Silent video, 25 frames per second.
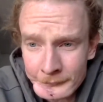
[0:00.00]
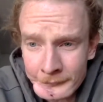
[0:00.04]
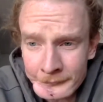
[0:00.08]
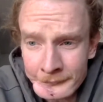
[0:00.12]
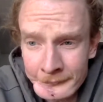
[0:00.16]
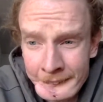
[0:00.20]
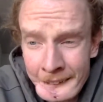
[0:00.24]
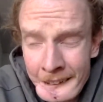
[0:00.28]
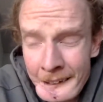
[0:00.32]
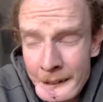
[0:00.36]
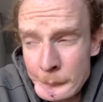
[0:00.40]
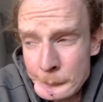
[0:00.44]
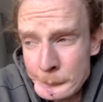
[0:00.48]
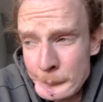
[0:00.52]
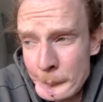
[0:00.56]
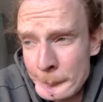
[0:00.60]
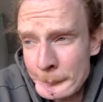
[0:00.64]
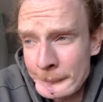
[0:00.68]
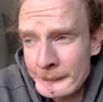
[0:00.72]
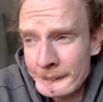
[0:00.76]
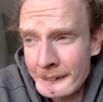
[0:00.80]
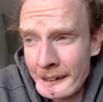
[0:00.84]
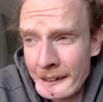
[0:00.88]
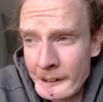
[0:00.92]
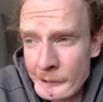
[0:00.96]
yeah,
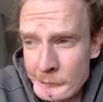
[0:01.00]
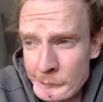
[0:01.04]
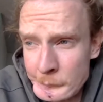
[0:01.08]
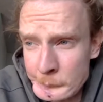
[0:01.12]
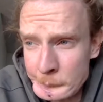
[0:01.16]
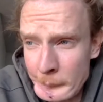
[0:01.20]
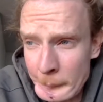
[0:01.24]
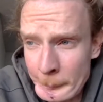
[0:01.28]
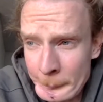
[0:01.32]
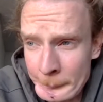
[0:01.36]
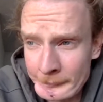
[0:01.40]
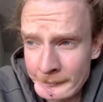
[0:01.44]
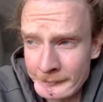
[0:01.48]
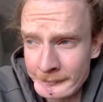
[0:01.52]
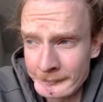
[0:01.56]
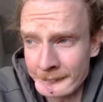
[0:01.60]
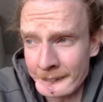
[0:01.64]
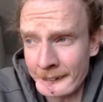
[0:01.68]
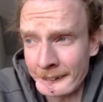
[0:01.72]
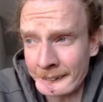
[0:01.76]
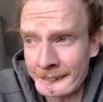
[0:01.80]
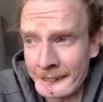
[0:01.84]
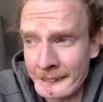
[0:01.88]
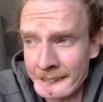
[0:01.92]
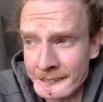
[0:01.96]
Asian
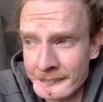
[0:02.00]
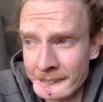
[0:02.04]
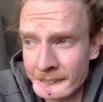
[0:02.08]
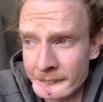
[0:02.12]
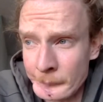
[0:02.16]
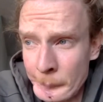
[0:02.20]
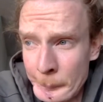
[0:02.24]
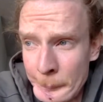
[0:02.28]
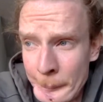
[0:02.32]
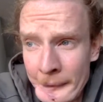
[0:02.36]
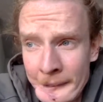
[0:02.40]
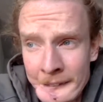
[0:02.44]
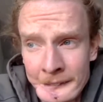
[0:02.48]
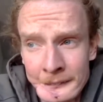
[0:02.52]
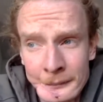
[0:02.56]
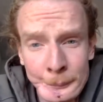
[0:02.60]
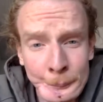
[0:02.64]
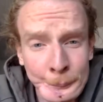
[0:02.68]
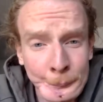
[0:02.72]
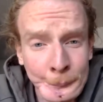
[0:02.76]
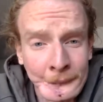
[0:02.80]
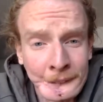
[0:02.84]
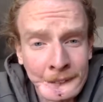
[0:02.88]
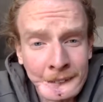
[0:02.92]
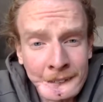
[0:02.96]
women, I guess they're the best
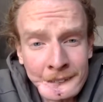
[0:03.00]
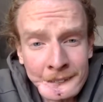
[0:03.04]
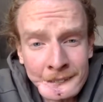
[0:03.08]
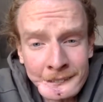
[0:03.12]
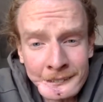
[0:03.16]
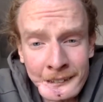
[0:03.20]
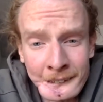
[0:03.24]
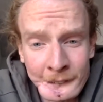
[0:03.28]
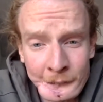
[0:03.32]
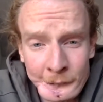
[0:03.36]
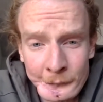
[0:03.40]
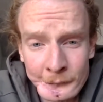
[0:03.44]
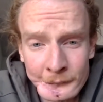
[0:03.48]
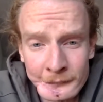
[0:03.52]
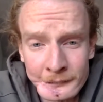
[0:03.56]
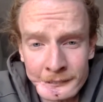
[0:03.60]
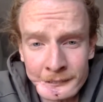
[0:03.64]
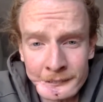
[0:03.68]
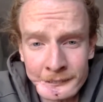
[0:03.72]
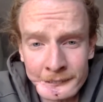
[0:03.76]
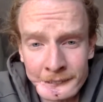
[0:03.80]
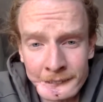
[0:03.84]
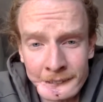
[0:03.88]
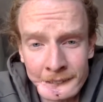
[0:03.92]
because they just,